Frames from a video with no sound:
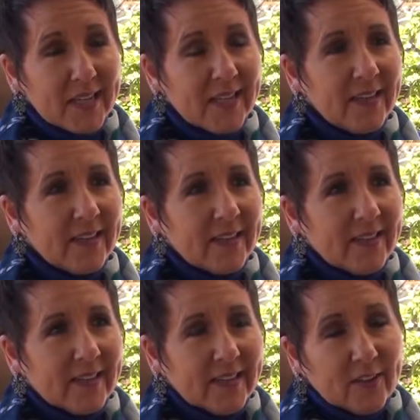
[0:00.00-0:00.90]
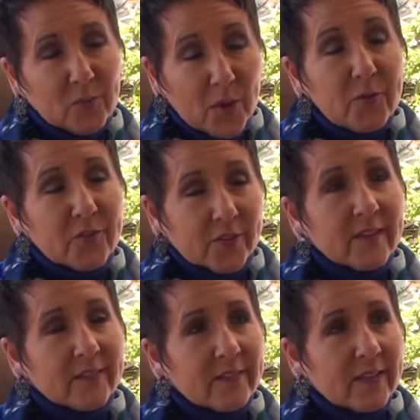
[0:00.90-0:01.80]
He exposes
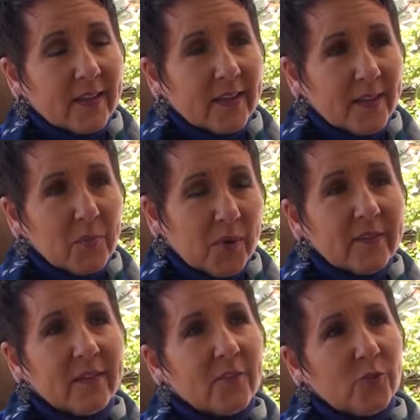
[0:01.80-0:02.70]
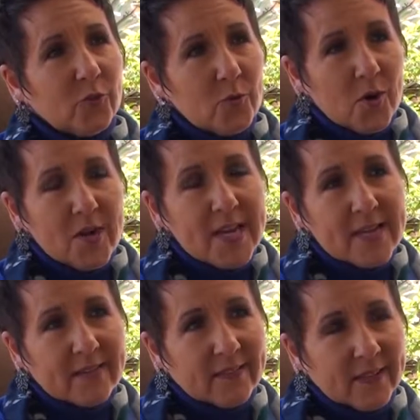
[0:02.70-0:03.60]
us and He brings us to our knees.